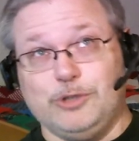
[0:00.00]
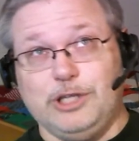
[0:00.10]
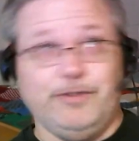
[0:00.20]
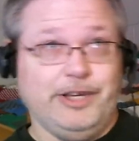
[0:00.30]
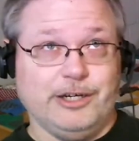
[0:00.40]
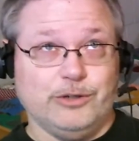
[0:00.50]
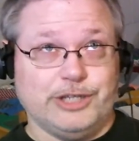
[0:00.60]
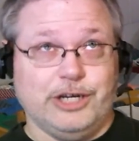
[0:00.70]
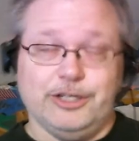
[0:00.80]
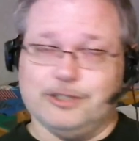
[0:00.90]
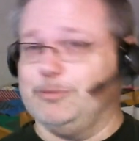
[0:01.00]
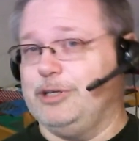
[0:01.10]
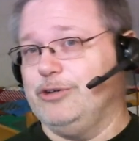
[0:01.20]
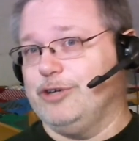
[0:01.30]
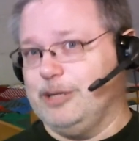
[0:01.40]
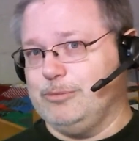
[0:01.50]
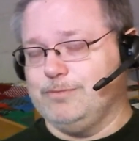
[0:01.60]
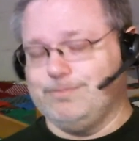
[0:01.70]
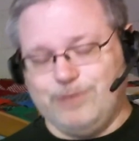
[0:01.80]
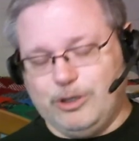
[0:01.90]
TV goes out doesn't mean your
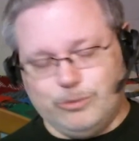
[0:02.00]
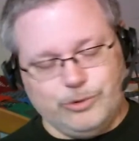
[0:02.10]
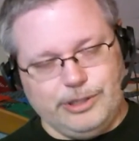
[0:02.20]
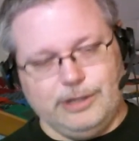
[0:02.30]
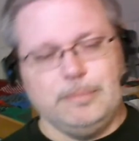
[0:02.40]
cable phone will go out.